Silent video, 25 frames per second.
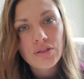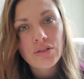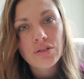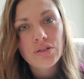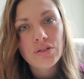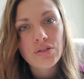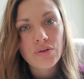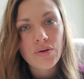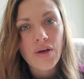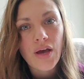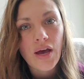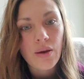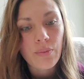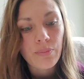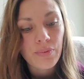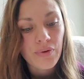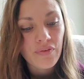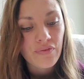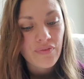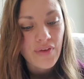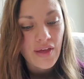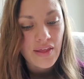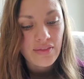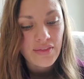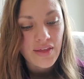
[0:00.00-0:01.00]
to help
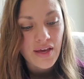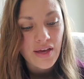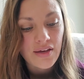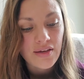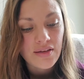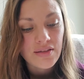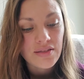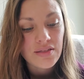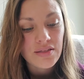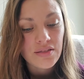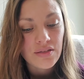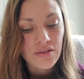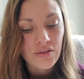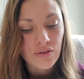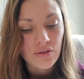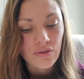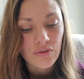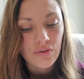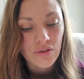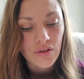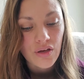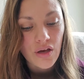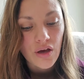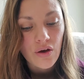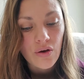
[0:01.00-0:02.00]
prevent that is
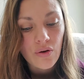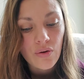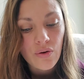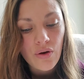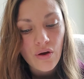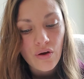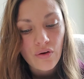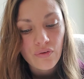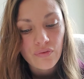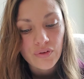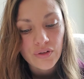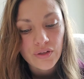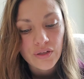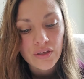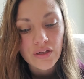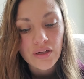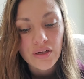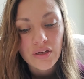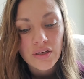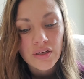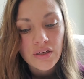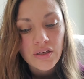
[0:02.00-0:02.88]
to go over,